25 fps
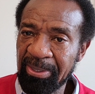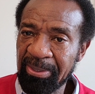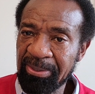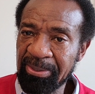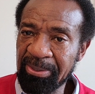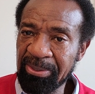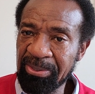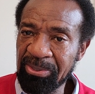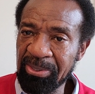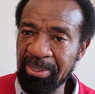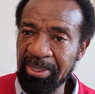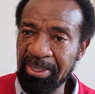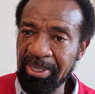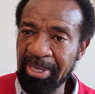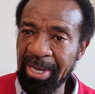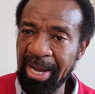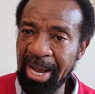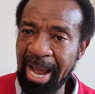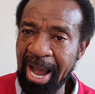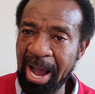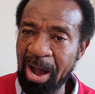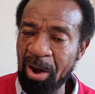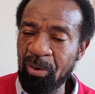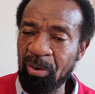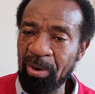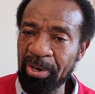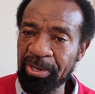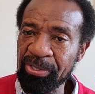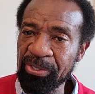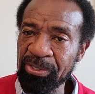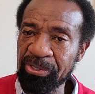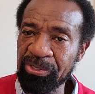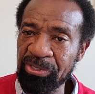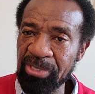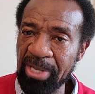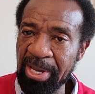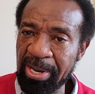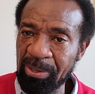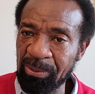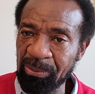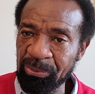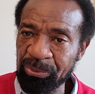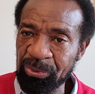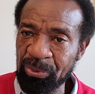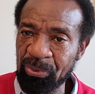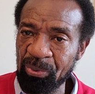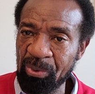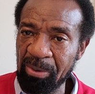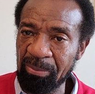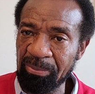to see how are your
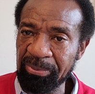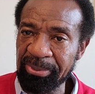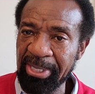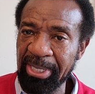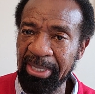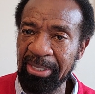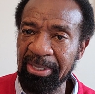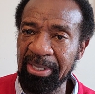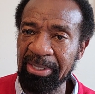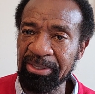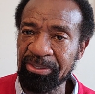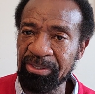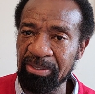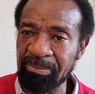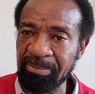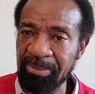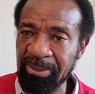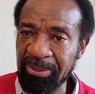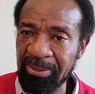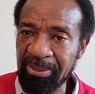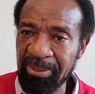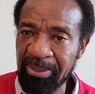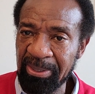sales going with that customer,